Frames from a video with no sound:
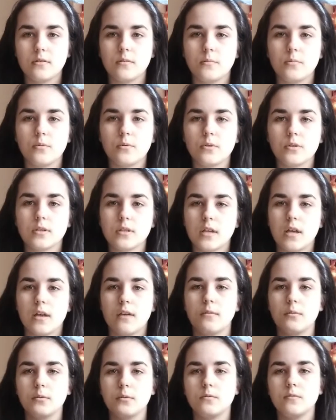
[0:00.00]
books I
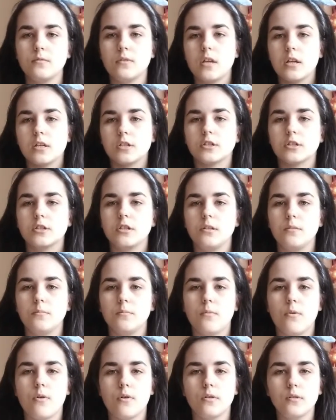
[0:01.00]
would actually
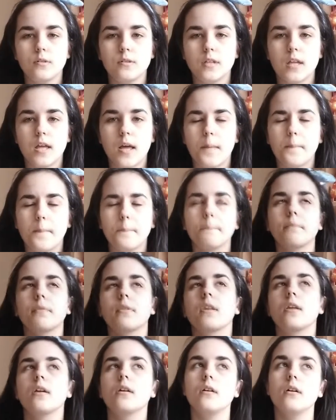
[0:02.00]
bought them,
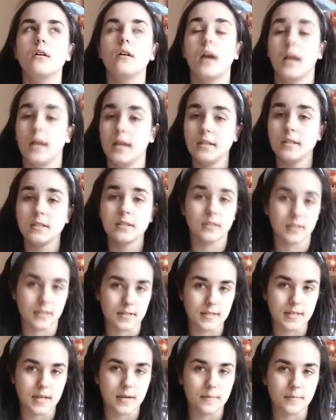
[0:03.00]
I guess, in
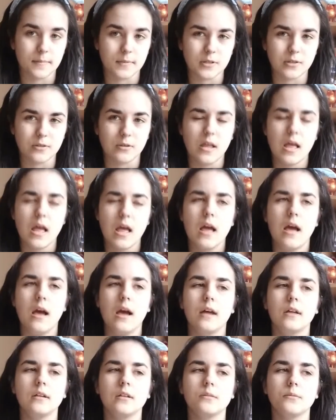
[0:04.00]
December, so
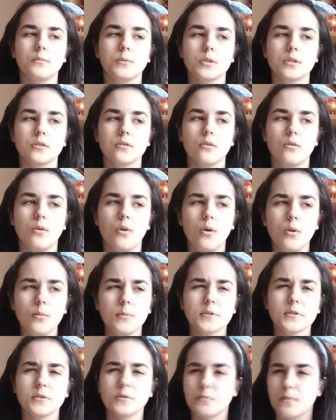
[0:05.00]
it was
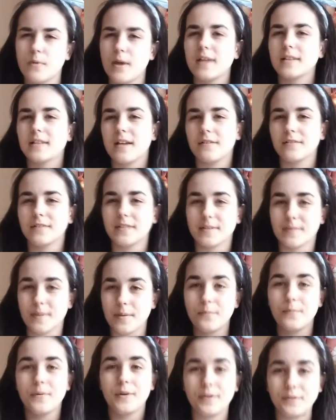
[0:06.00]
almost right after my
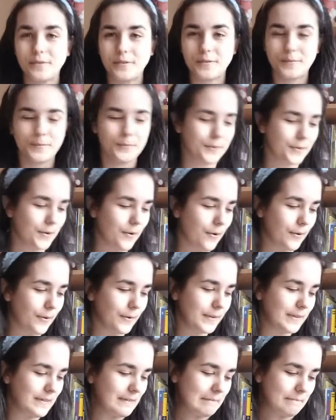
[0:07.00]
previous book
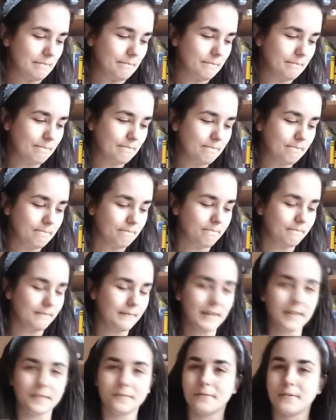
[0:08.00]
haul,
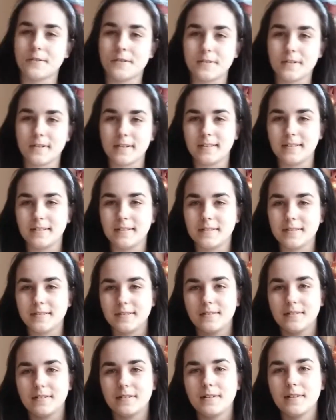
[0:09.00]
unfortunately.
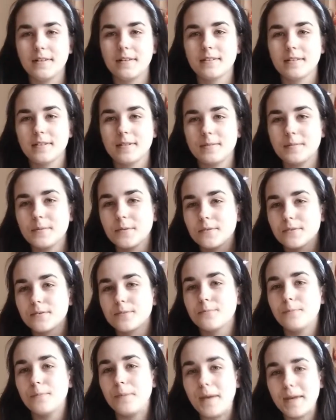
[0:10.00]
So this book
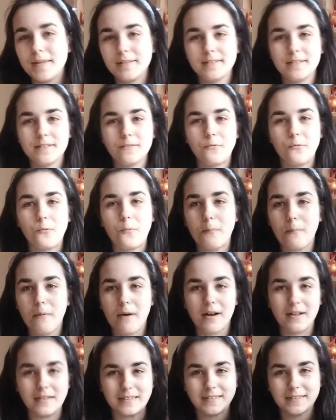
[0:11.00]
was waiting for
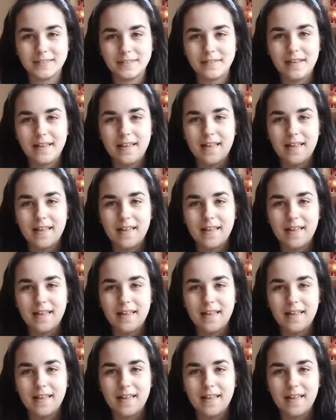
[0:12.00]
months.